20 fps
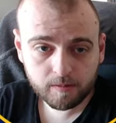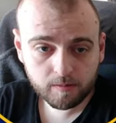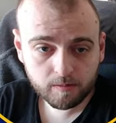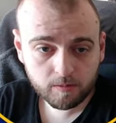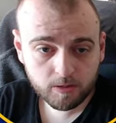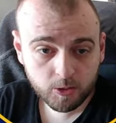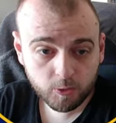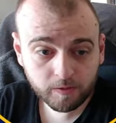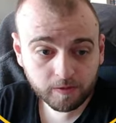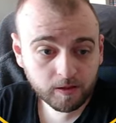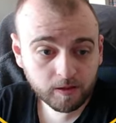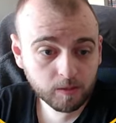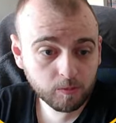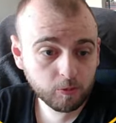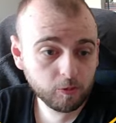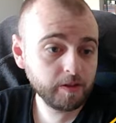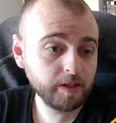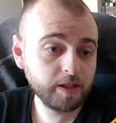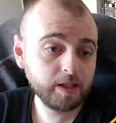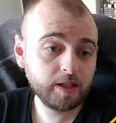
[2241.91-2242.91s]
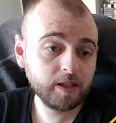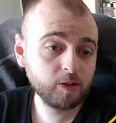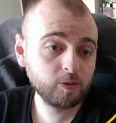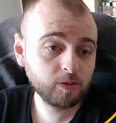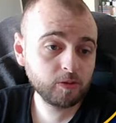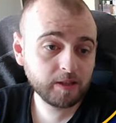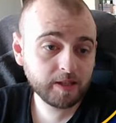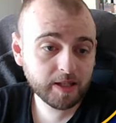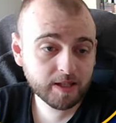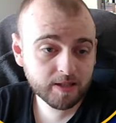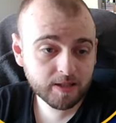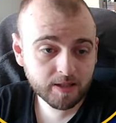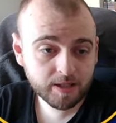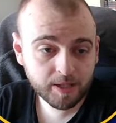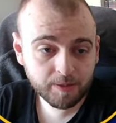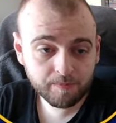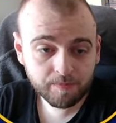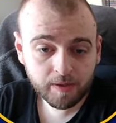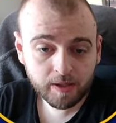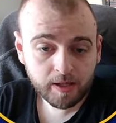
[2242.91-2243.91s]
Swiftly moving into the next
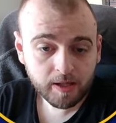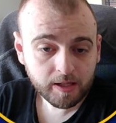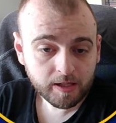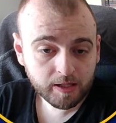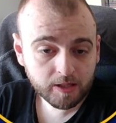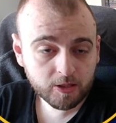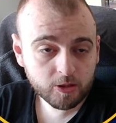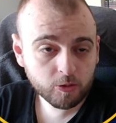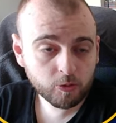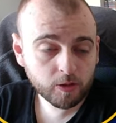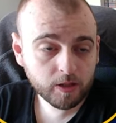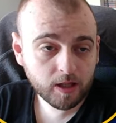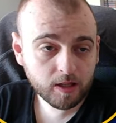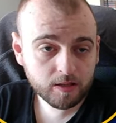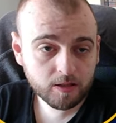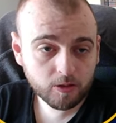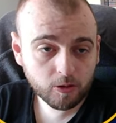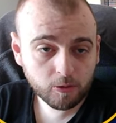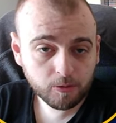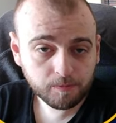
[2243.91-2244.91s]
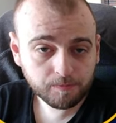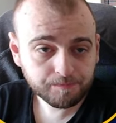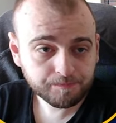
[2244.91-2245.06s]
team, it's Newcastle.